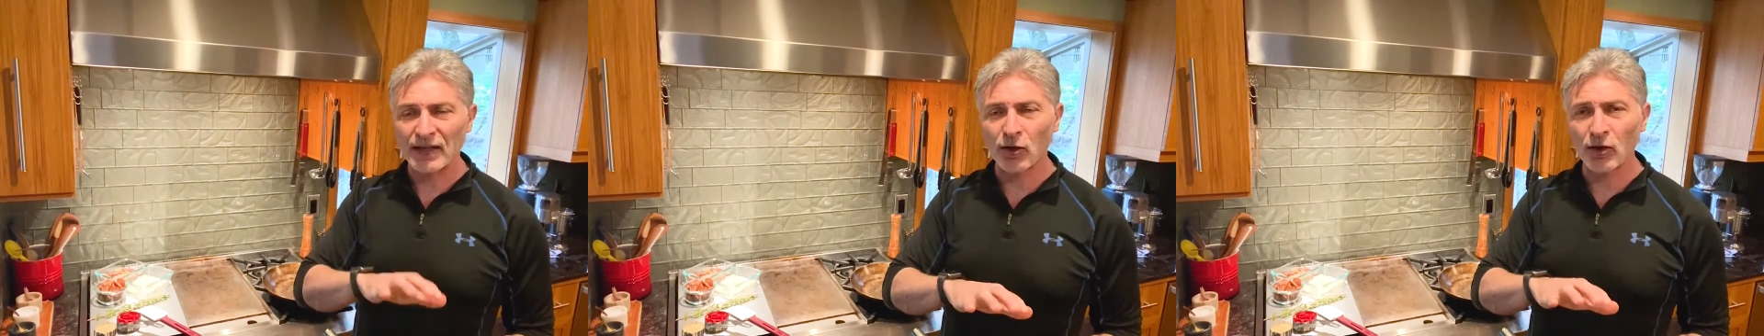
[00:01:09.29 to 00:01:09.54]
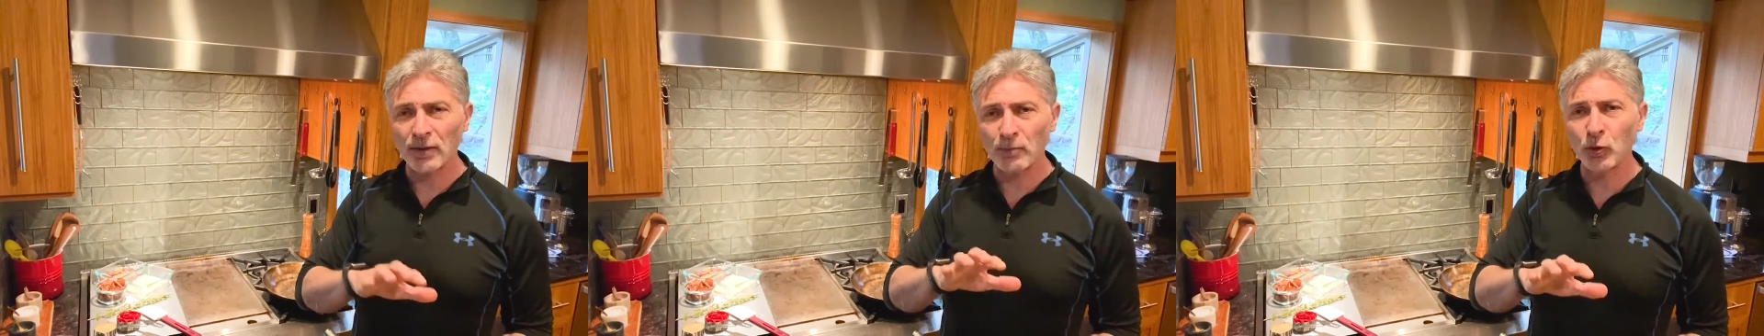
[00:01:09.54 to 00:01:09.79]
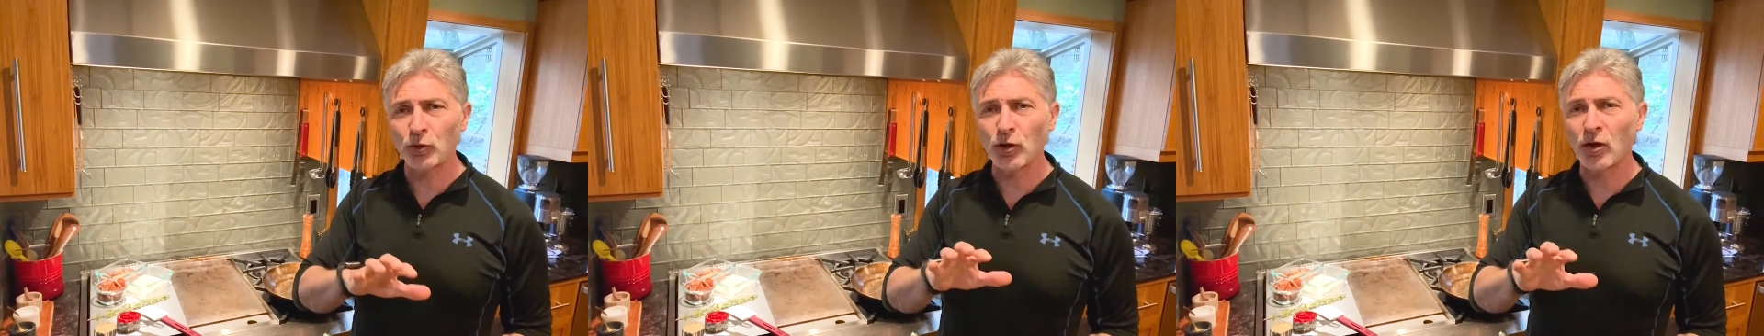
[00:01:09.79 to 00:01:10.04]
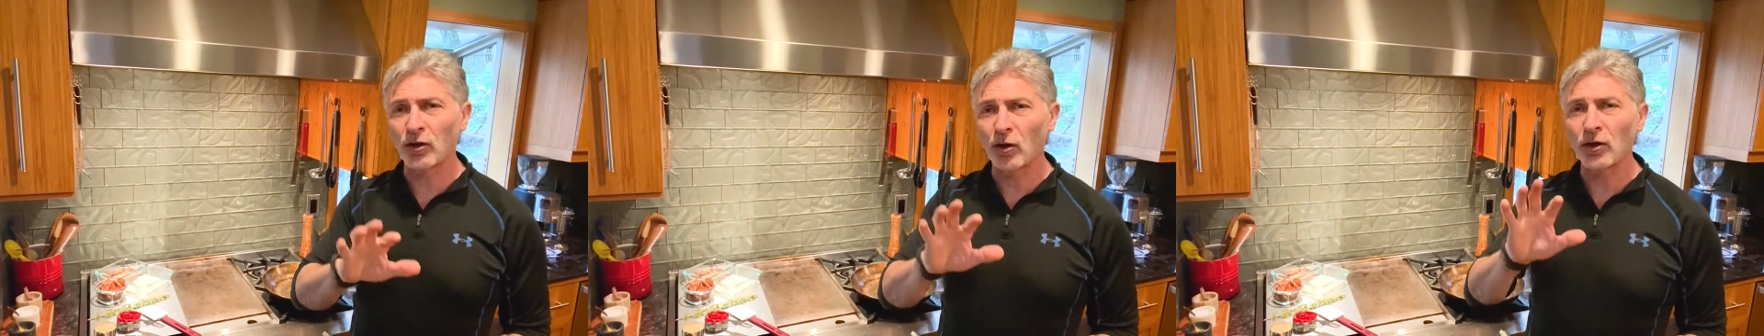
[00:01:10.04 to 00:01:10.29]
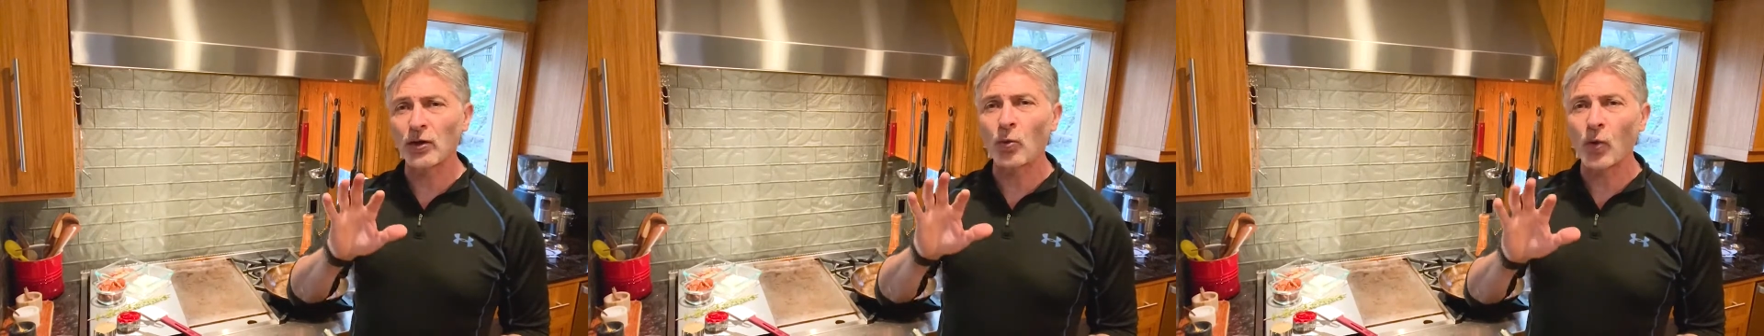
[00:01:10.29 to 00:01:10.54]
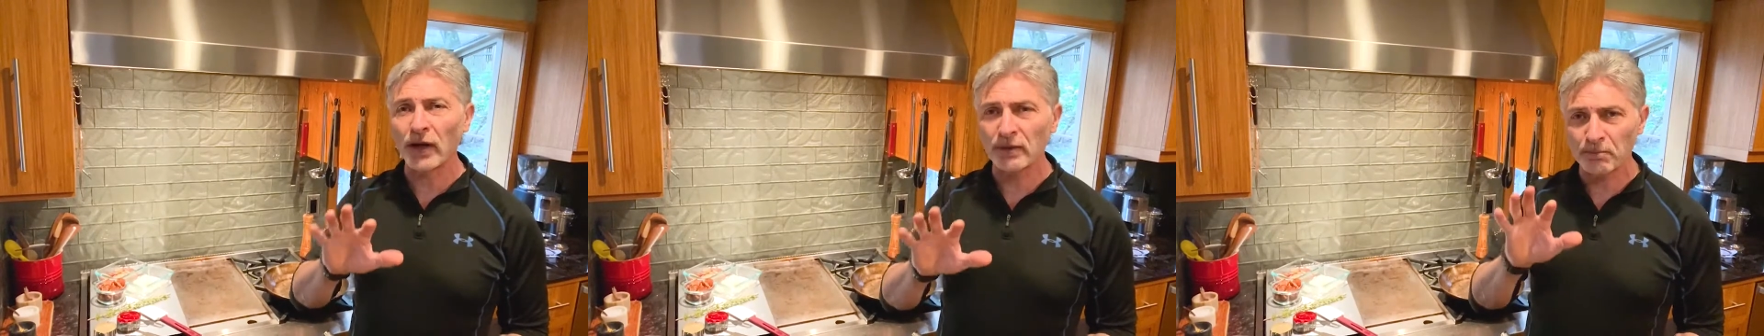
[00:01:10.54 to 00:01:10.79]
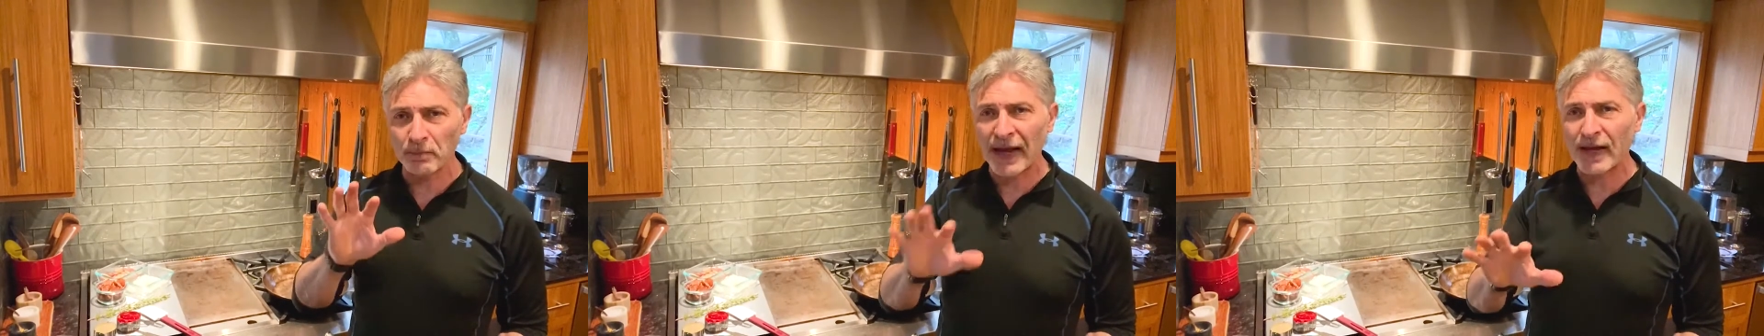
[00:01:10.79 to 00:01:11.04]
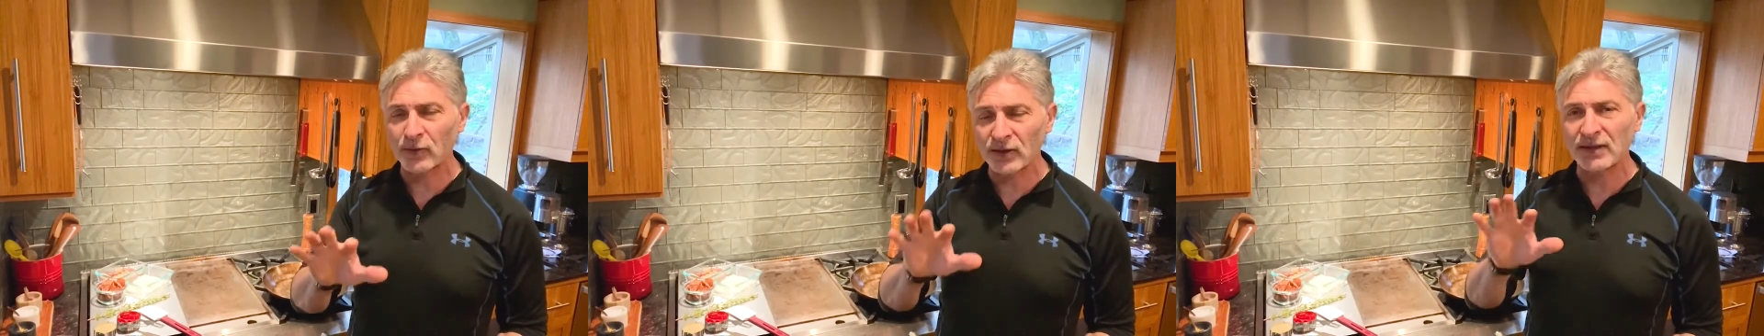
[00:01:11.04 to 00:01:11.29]
can only put on only 1
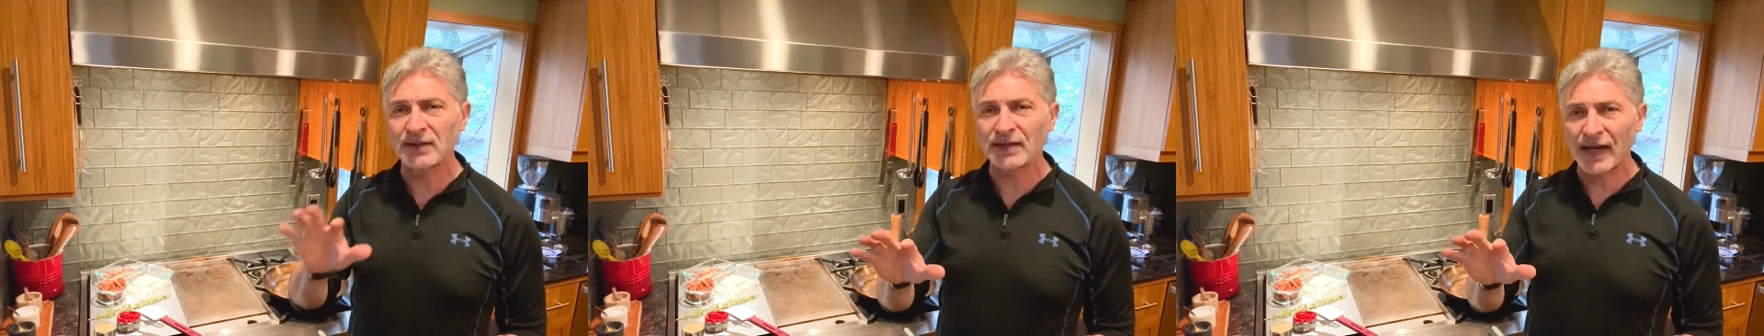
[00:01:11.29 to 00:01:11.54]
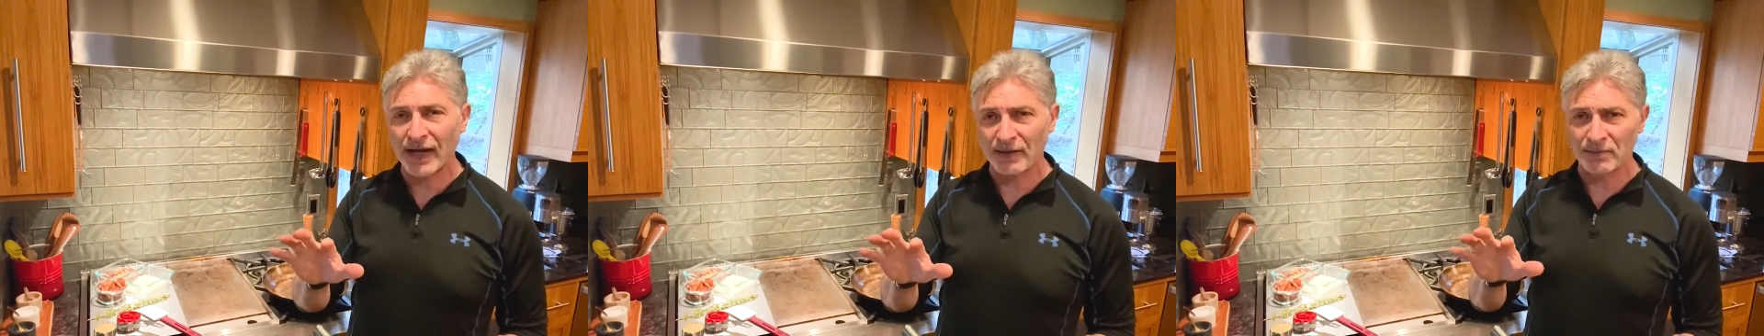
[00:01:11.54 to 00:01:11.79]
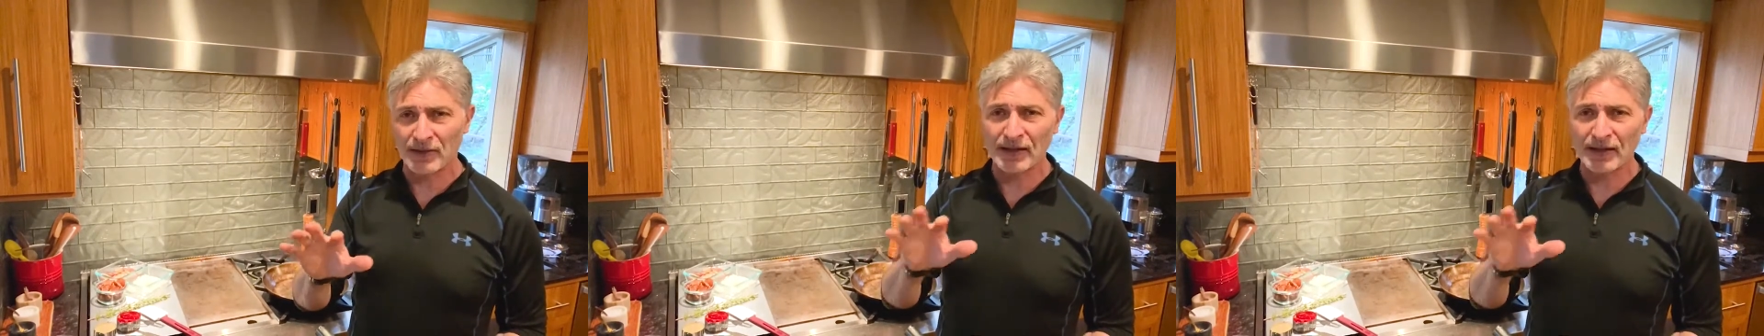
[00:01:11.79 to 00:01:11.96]
pound at a time.